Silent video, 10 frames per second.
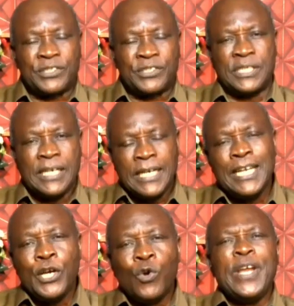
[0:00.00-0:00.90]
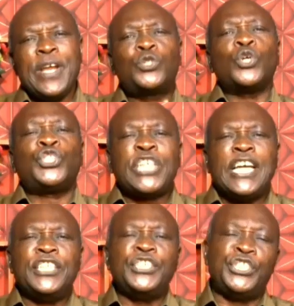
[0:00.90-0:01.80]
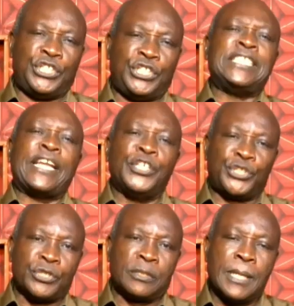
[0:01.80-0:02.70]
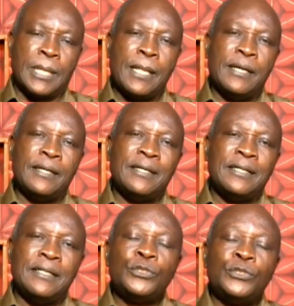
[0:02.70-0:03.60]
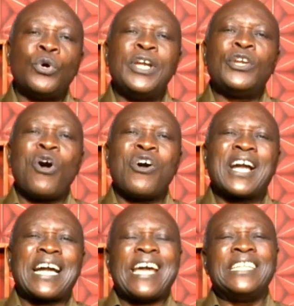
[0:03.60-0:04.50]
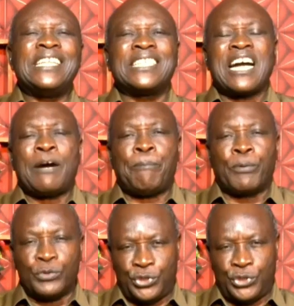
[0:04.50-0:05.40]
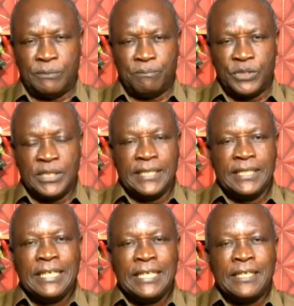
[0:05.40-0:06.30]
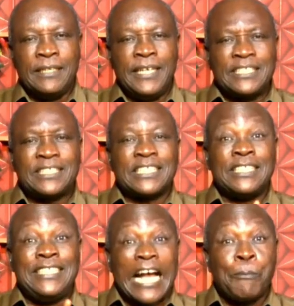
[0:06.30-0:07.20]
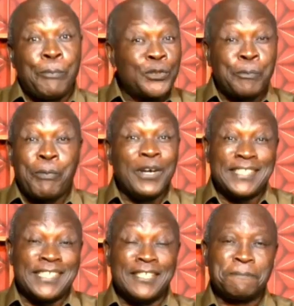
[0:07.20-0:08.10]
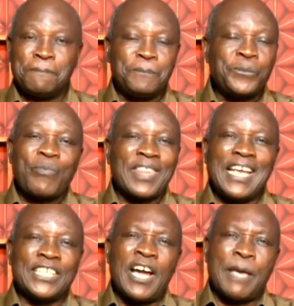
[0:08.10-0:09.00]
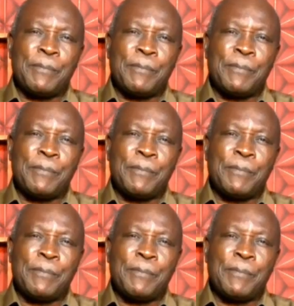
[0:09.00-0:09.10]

We need to change, in addition, to non-kinetic approach. This jackboot policing is not helping us.